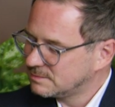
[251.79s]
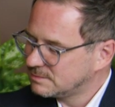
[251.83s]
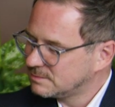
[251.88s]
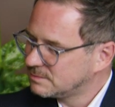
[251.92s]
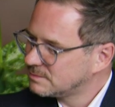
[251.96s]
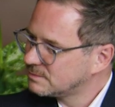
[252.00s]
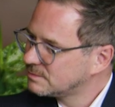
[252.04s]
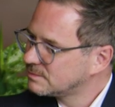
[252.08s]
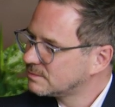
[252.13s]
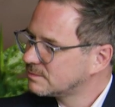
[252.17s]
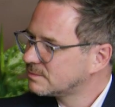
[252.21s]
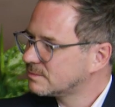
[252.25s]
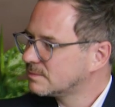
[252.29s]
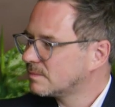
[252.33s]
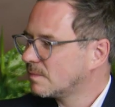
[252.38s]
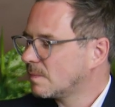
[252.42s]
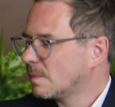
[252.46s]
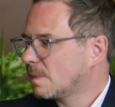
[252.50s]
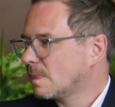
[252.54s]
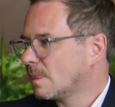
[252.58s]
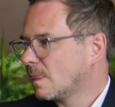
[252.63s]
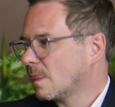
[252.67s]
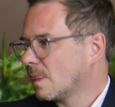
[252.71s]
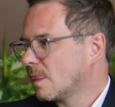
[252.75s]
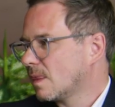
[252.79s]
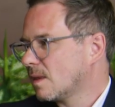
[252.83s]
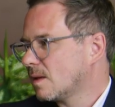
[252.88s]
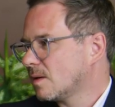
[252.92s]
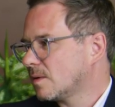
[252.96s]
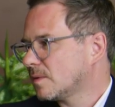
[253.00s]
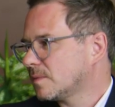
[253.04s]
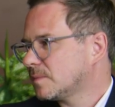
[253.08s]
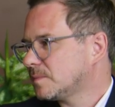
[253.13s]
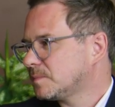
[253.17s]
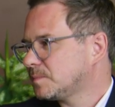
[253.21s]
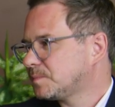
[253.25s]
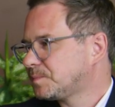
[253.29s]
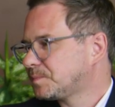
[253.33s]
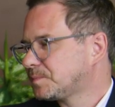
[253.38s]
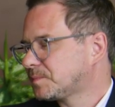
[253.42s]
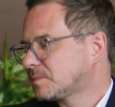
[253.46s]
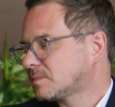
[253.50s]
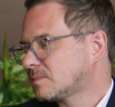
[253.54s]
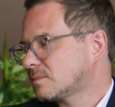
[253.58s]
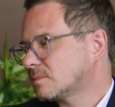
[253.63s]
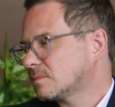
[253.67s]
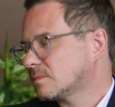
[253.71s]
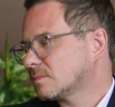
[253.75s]

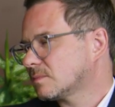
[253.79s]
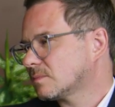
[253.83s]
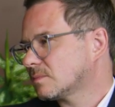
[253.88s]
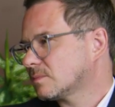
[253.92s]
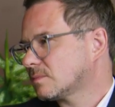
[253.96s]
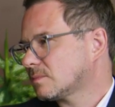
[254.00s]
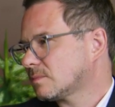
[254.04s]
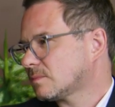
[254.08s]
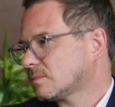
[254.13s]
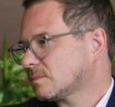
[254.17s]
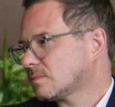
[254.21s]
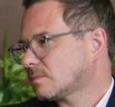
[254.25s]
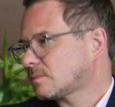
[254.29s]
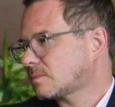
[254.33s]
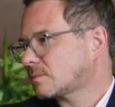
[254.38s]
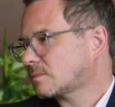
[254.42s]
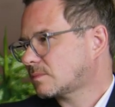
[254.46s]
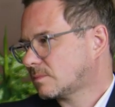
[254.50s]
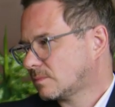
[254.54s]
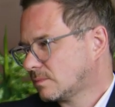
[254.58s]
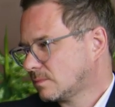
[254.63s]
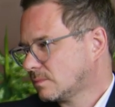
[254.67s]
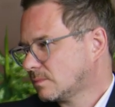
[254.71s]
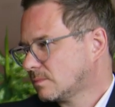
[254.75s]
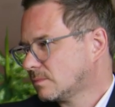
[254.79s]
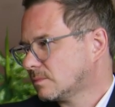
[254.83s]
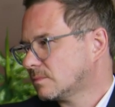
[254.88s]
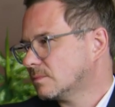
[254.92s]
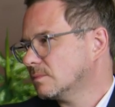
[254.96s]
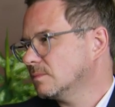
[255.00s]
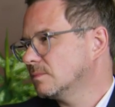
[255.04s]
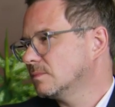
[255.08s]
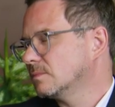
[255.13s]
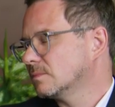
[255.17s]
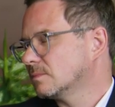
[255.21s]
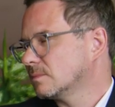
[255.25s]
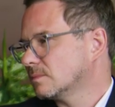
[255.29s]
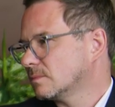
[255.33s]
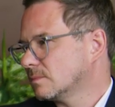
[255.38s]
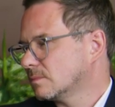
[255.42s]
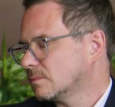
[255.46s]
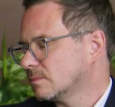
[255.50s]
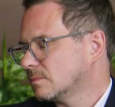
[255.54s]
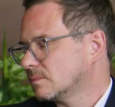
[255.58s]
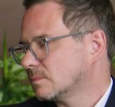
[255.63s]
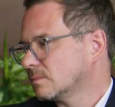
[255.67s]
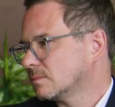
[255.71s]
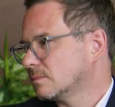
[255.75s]

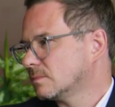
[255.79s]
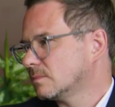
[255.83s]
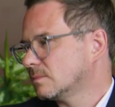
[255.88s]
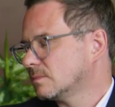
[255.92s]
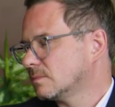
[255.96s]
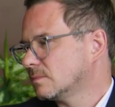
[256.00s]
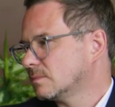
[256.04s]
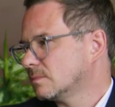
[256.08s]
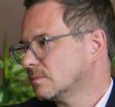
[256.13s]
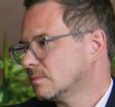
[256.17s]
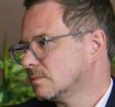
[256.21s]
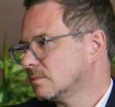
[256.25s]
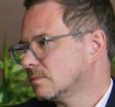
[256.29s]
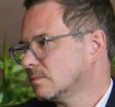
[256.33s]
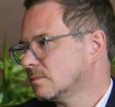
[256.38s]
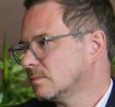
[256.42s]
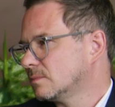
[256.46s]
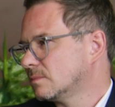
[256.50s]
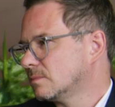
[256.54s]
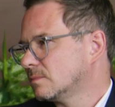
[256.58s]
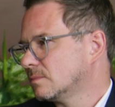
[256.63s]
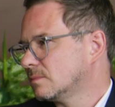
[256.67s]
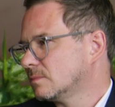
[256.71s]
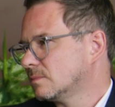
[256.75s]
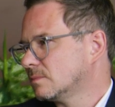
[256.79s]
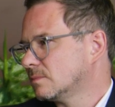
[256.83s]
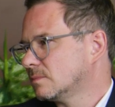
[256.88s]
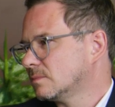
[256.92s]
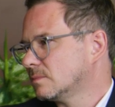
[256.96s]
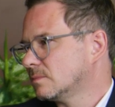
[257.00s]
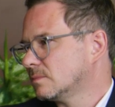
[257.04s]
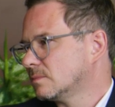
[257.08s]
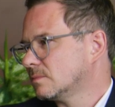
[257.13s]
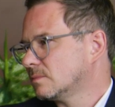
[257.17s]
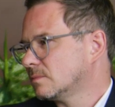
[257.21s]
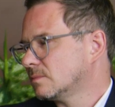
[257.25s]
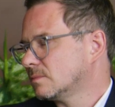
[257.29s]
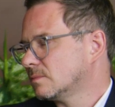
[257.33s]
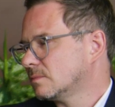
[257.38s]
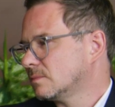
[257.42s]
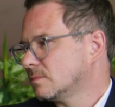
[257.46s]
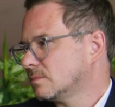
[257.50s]
(silent)